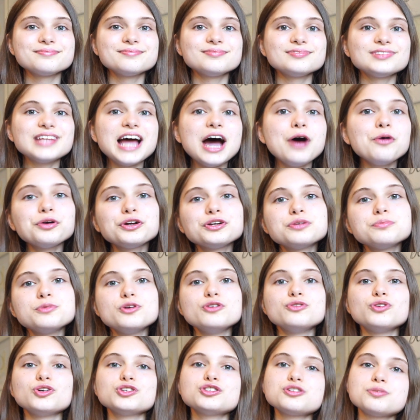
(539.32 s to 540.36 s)
Now I'm going to
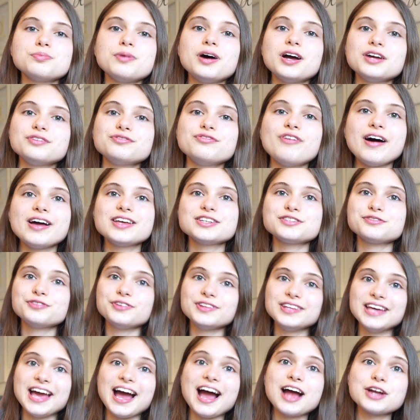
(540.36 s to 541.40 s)
move on to my advice for
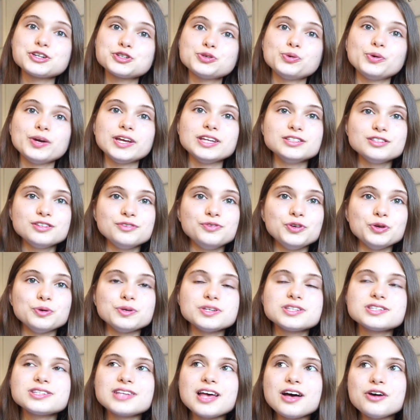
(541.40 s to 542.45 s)
the actual interview
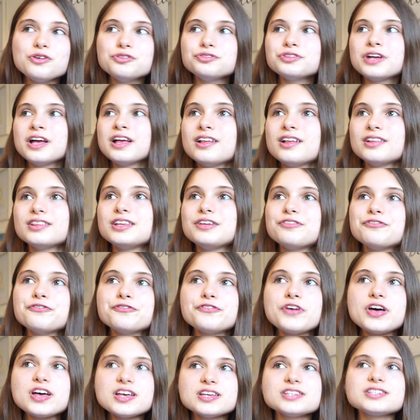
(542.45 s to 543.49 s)
itself. The
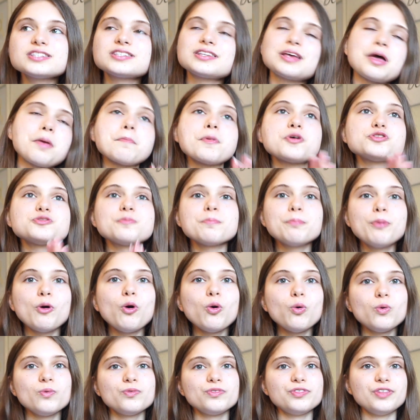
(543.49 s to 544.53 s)
first and most
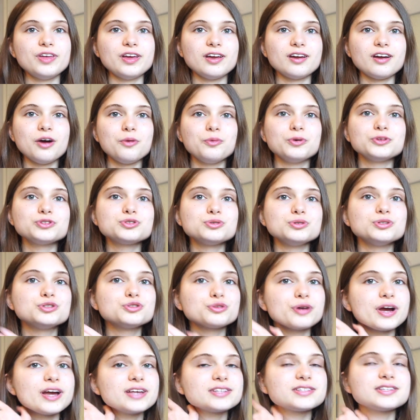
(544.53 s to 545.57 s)
important thing I want to
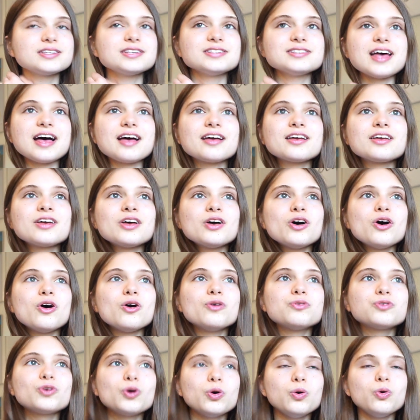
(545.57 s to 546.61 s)
address is that,
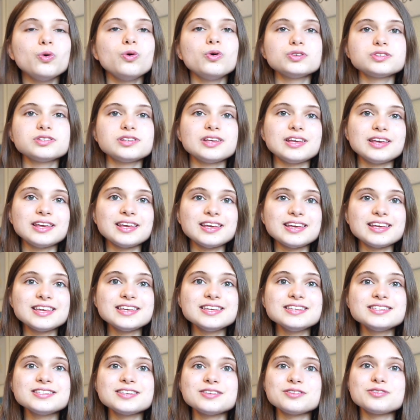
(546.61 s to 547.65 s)
of course, it
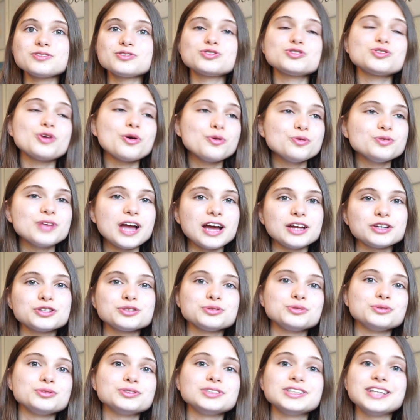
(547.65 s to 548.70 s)
is so
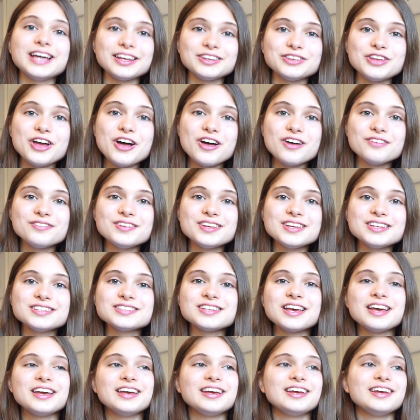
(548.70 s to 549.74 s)
natural to get nervous.
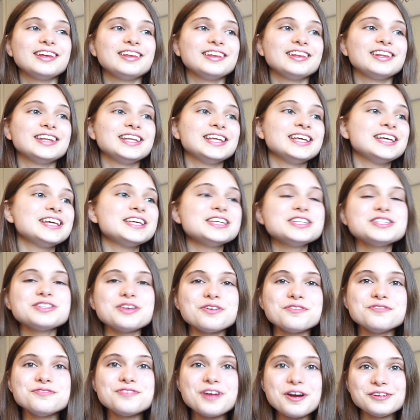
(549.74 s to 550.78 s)
It is
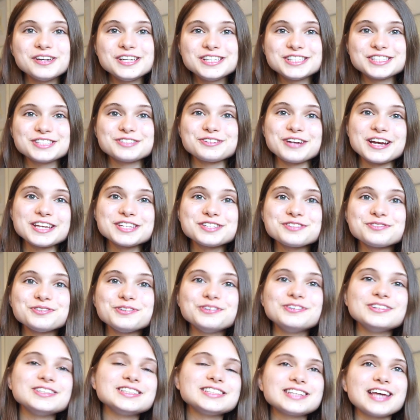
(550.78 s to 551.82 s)
a very
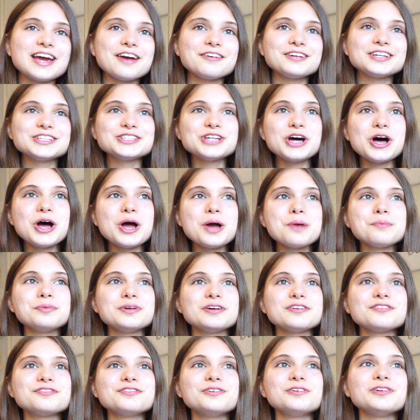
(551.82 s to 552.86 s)
stressful and scary time, and
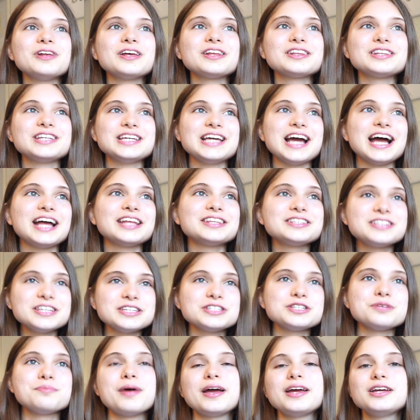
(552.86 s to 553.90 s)
I feel like the
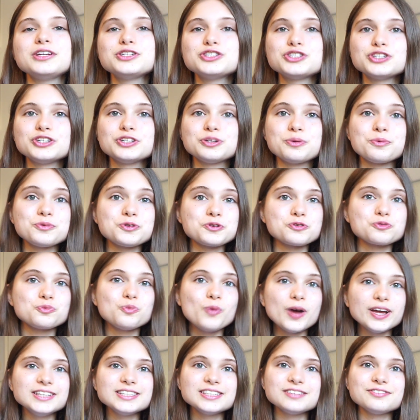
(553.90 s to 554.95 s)
anticipation of just
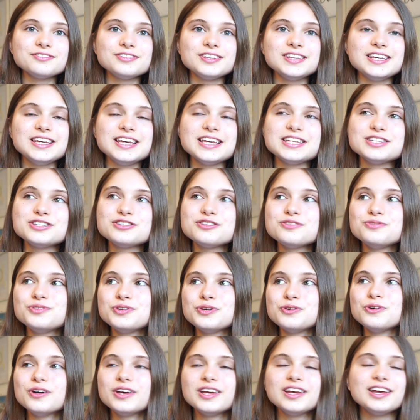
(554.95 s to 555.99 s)
waiting for the
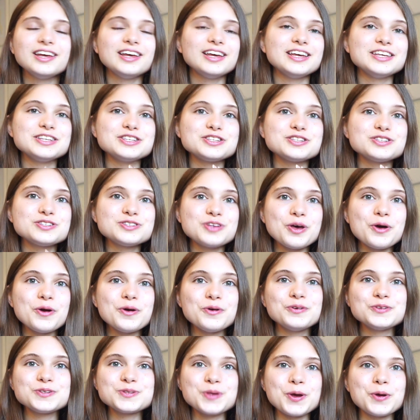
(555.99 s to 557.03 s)
interview is
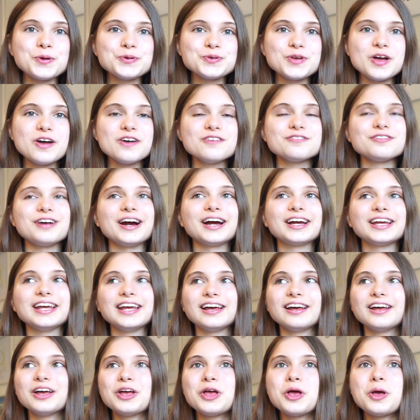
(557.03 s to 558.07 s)
so
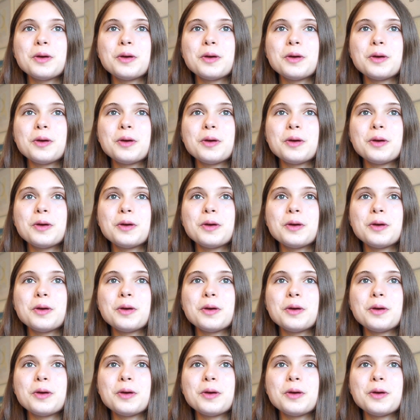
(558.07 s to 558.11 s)
nerve-wracking.